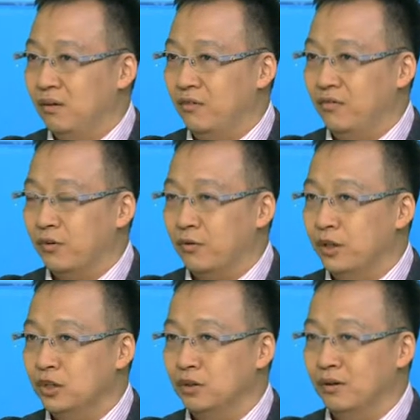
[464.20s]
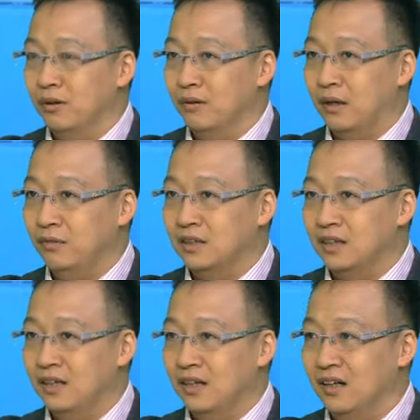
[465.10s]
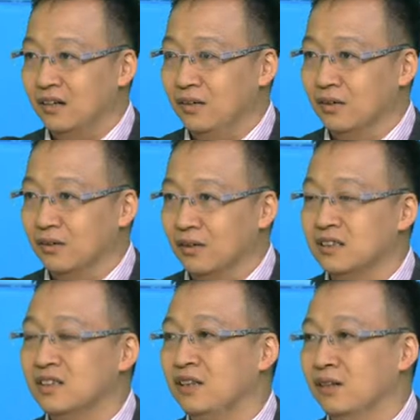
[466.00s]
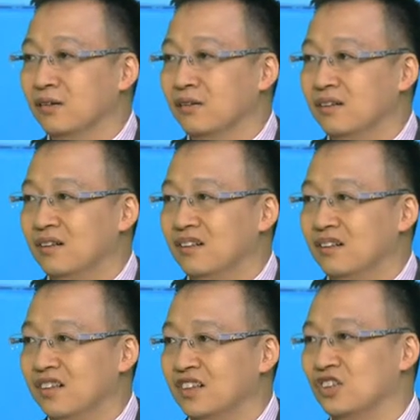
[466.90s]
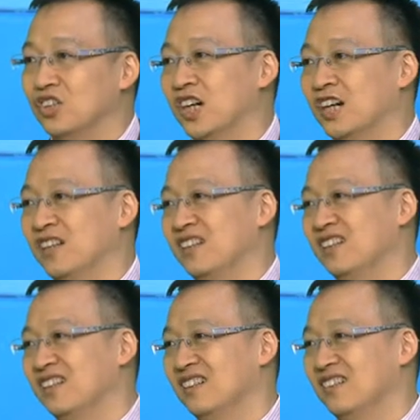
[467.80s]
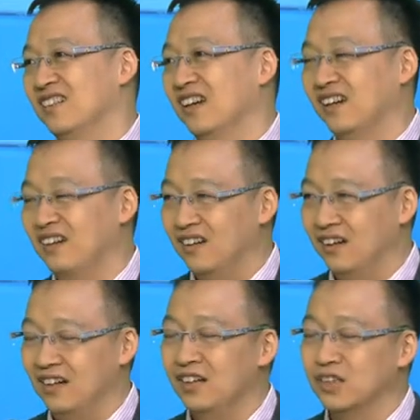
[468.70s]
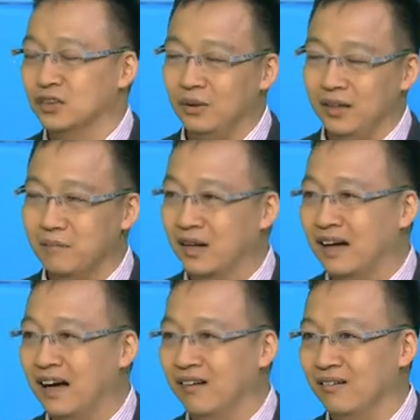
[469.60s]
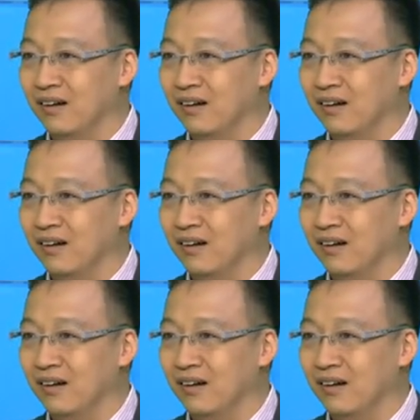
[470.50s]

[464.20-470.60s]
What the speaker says: Well, for quite sure, I would say that, casino is the giant, industry in Macau.